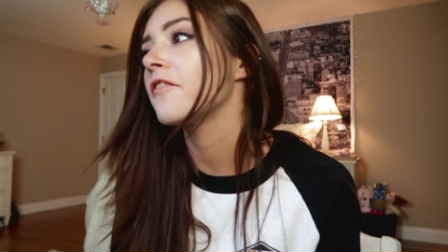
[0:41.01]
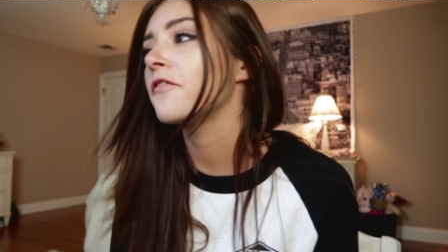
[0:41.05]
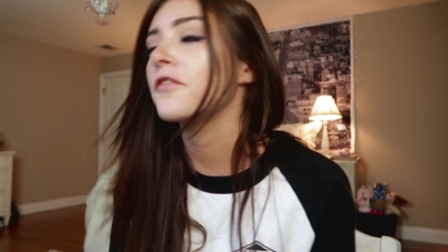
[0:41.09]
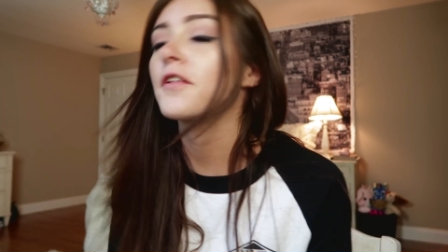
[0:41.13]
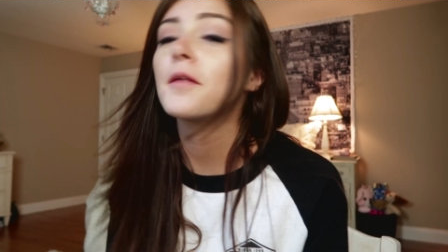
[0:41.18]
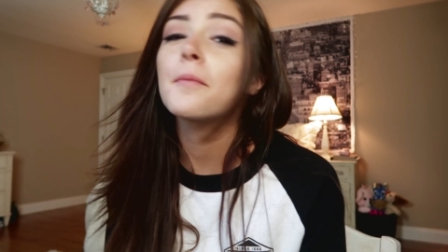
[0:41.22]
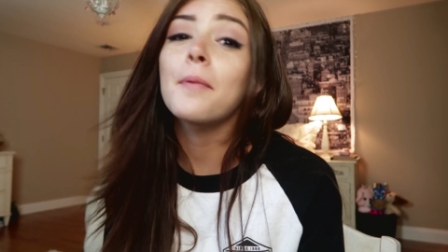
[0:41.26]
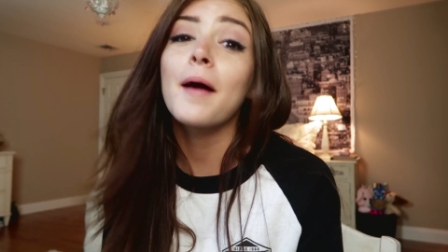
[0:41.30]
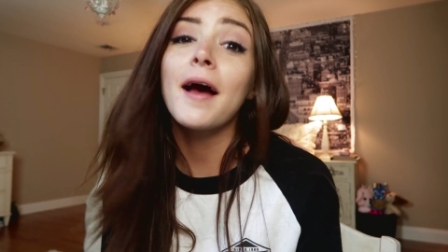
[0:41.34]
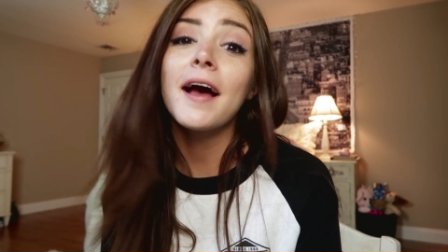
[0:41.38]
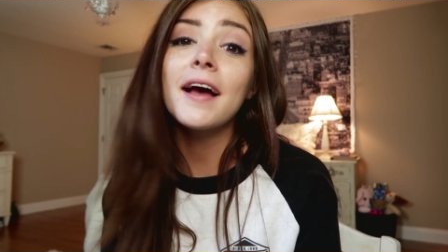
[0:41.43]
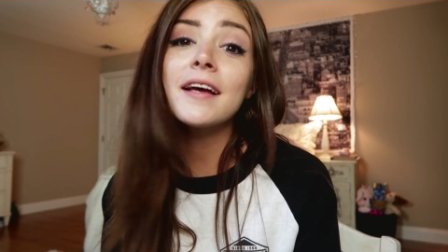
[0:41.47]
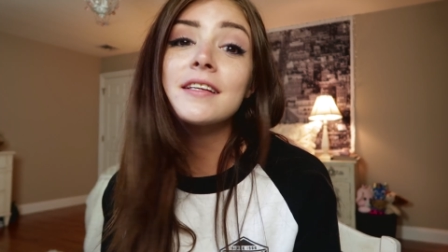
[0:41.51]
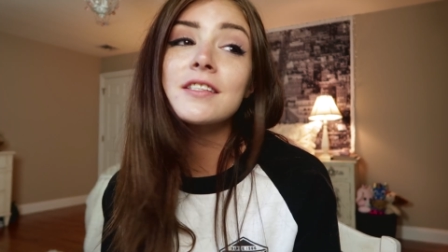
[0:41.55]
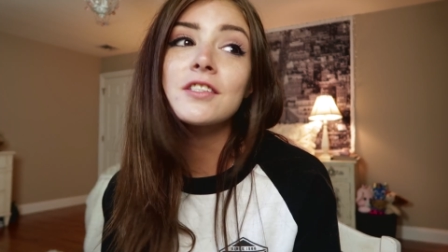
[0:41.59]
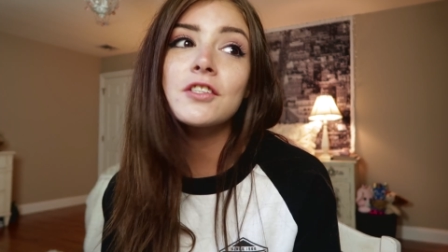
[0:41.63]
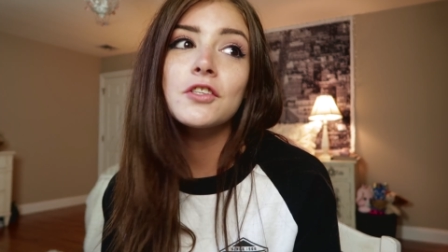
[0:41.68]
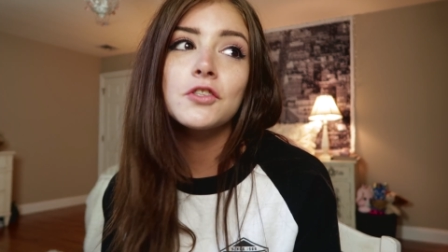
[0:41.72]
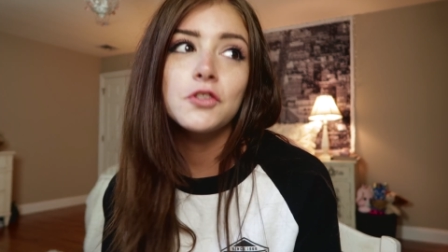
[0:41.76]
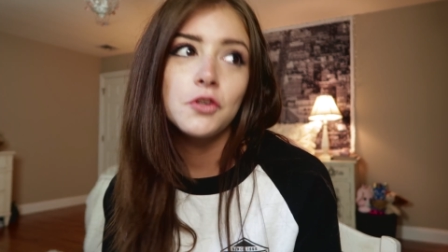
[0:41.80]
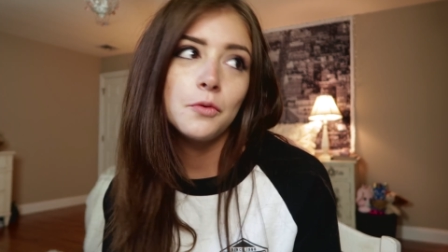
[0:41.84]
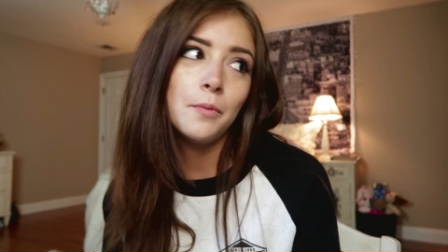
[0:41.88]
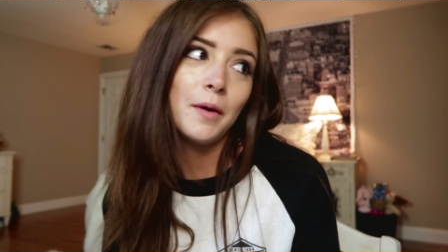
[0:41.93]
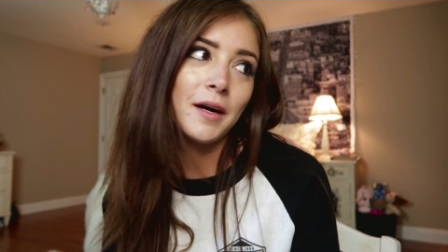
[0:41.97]
for the
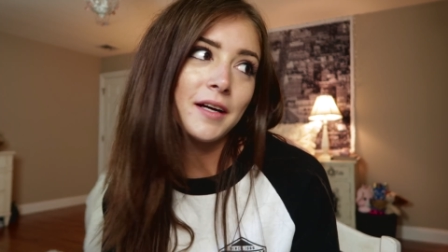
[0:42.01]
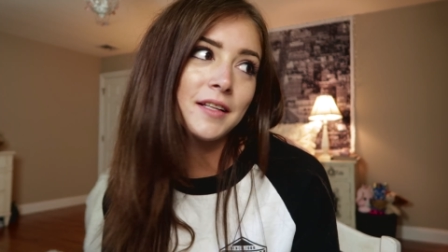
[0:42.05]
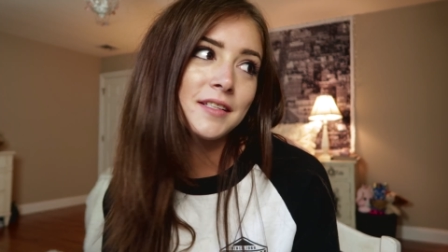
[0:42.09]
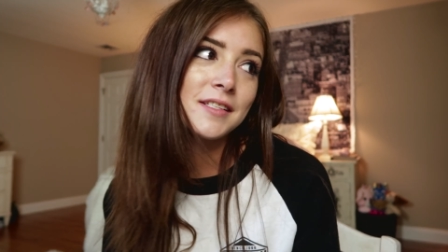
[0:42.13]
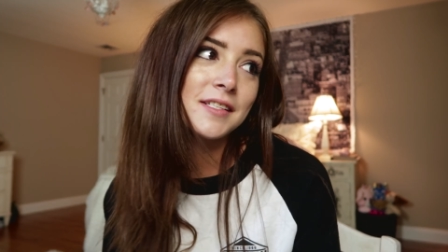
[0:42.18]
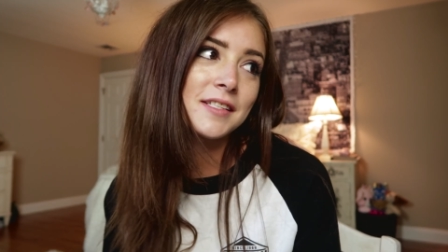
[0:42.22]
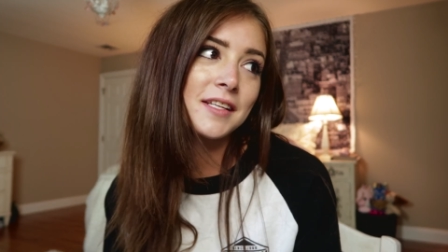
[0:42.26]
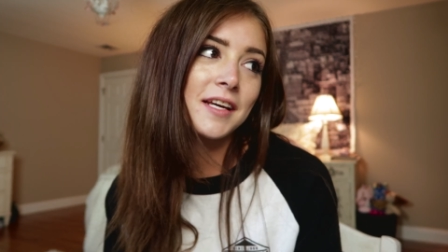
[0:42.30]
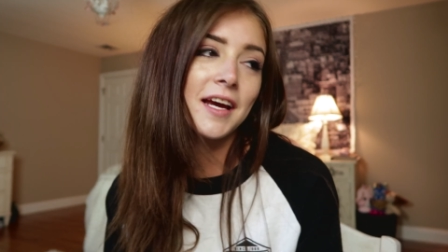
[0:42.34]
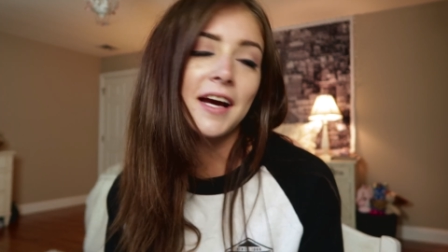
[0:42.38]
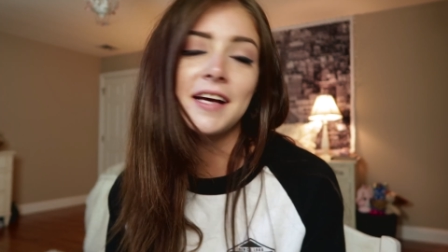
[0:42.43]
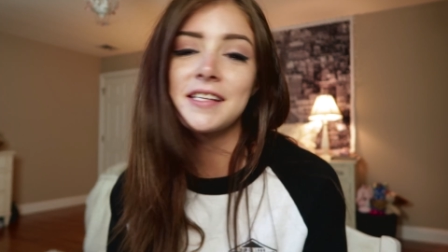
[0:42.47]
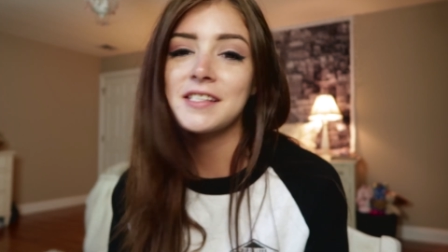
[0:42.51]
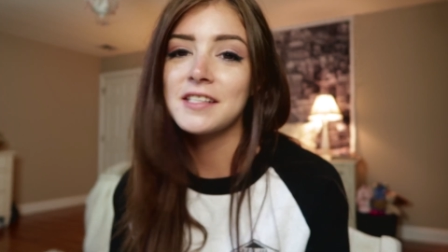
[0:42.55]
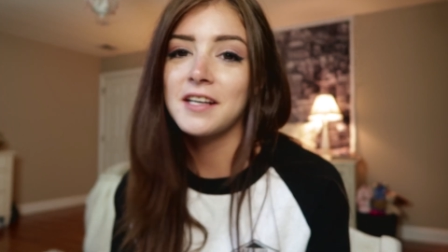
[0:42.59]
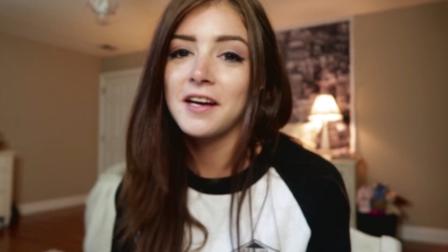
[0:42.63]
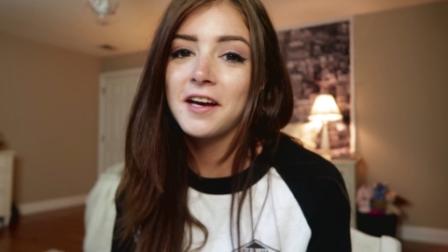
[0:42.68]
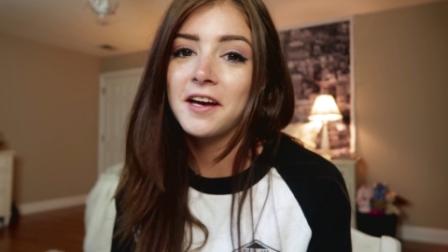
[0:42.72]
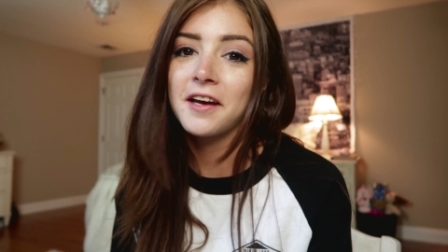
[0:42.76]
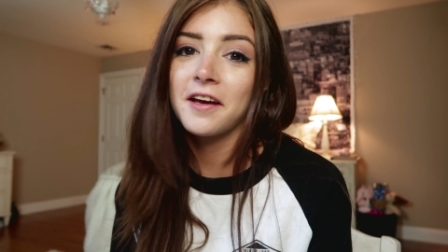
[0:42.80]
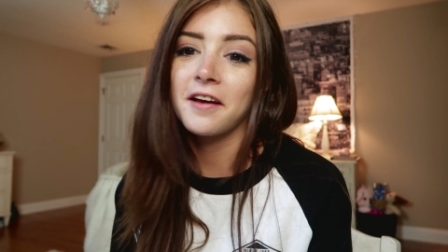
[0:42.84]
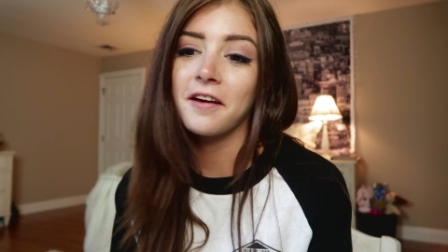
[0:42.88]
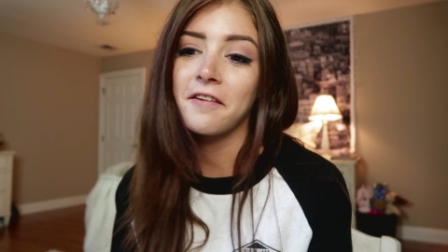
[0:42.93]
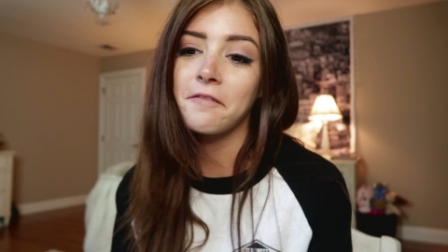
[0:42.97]
past two months, the guys and
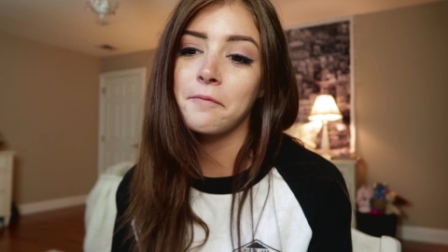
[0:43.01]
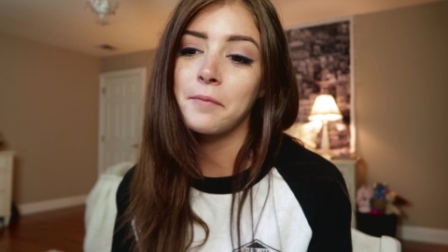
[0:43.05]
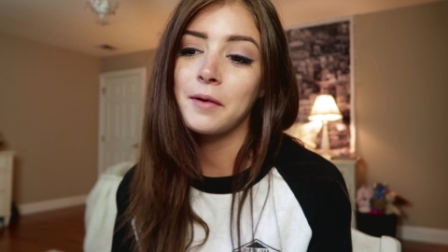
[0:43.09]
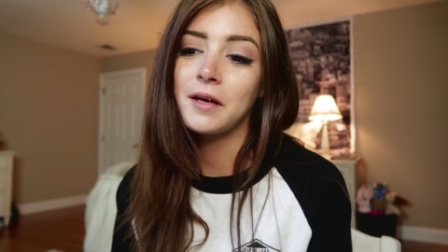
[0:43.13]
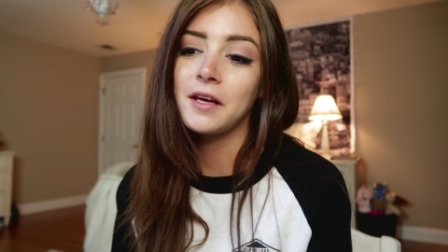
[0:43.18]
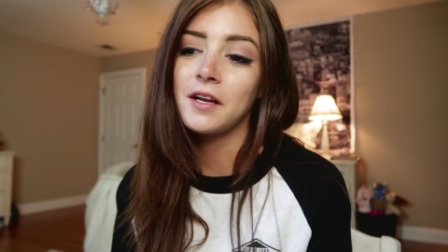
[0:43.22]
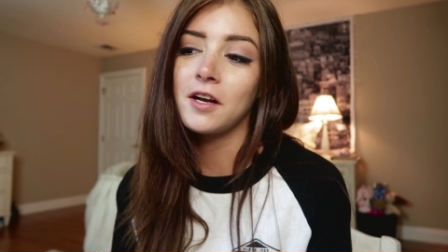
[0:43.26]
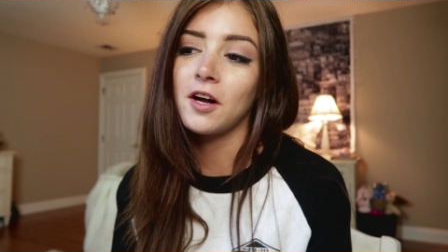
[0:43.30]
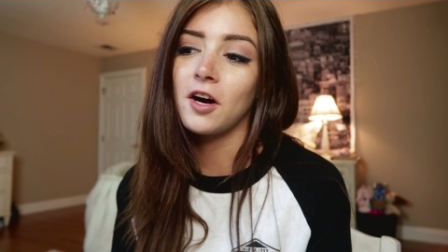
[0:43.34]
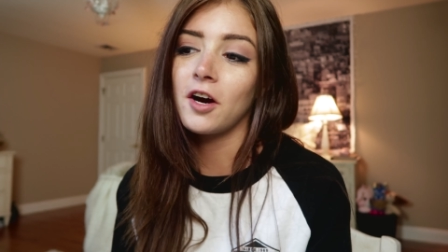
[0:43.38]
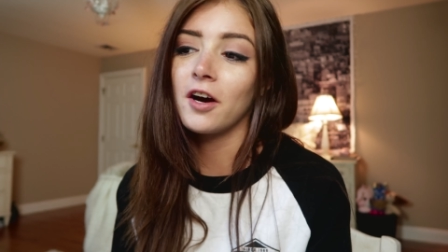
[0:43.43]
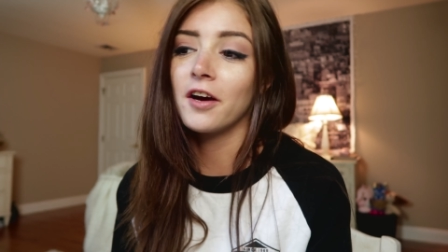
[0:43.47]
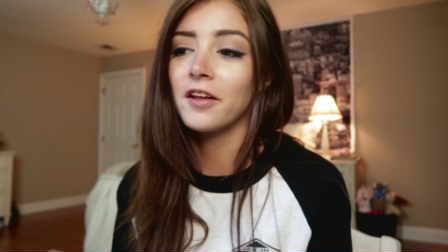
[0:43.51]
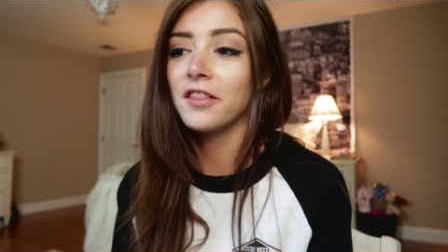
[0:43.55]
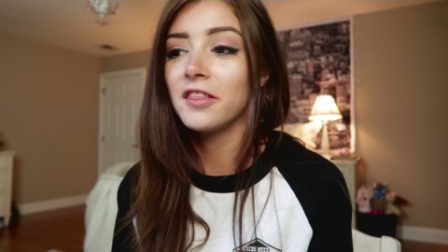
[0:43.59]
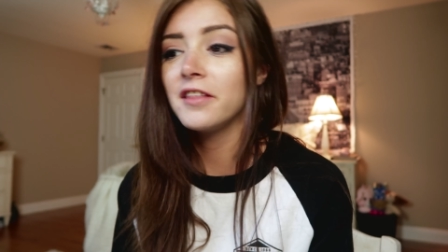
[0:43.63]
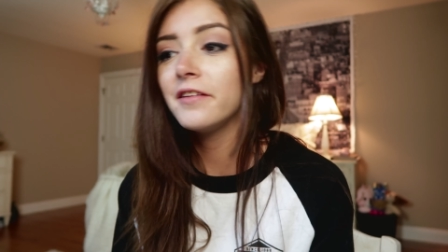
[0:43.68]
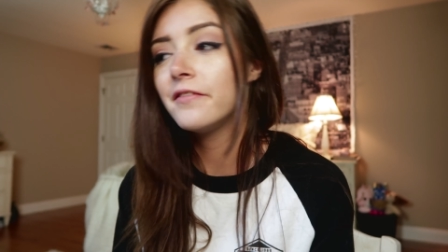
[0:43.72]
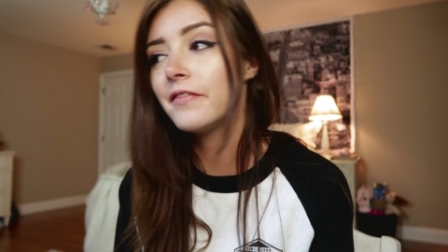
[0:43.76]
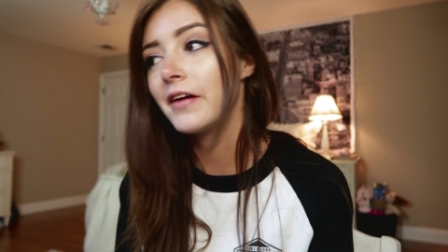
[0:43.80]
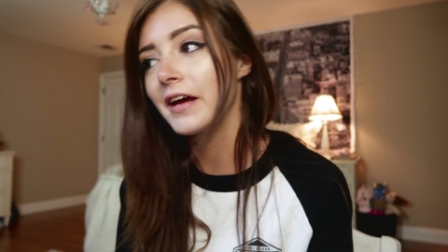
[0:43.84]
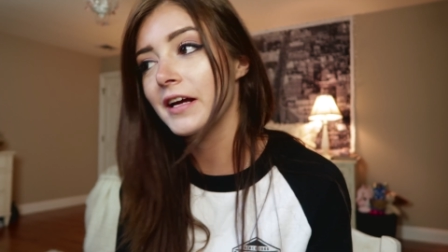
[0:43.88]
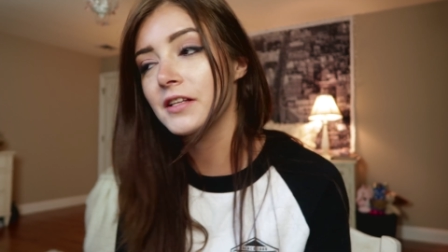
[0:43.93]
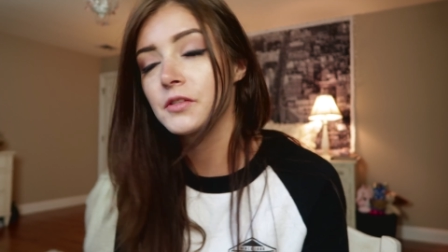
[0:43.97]
I have been on
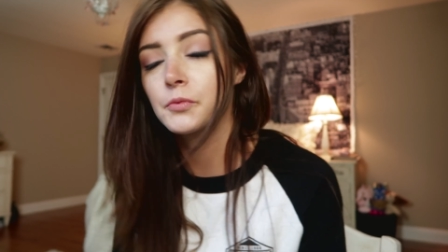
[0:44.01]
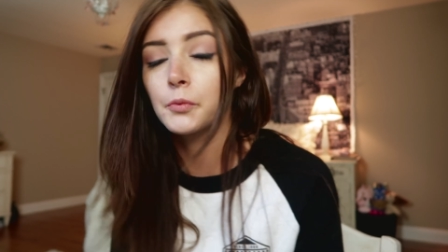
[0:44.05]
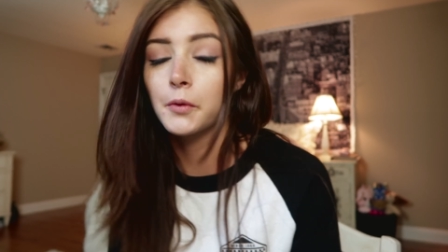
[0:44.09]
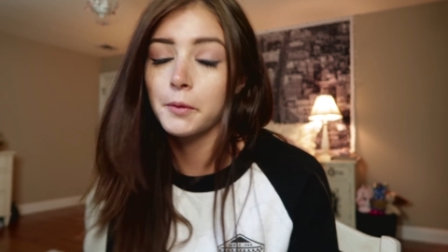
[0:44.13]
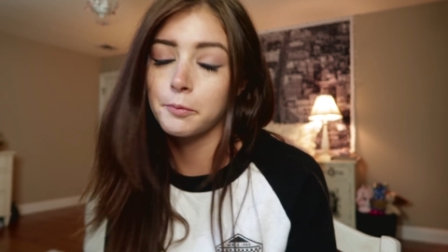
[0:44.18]
the Vans